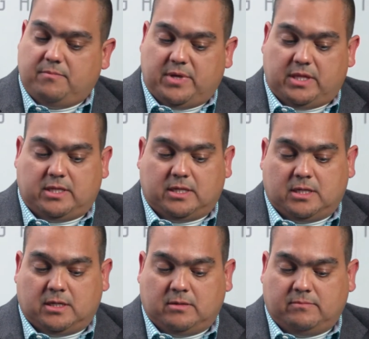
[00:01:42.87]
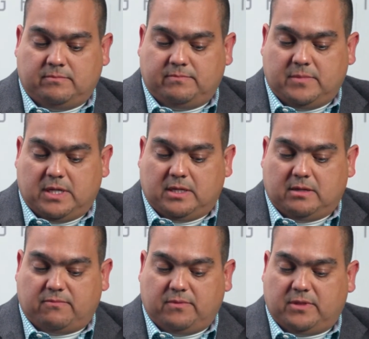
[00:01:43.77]
But
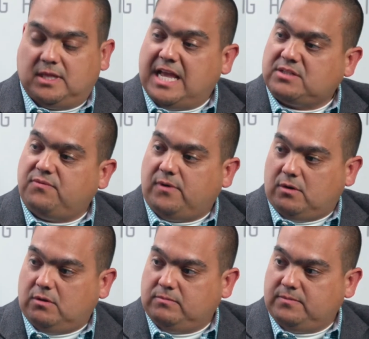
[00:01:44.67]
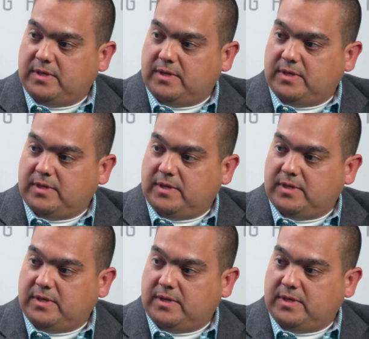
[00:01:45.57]
the last fall,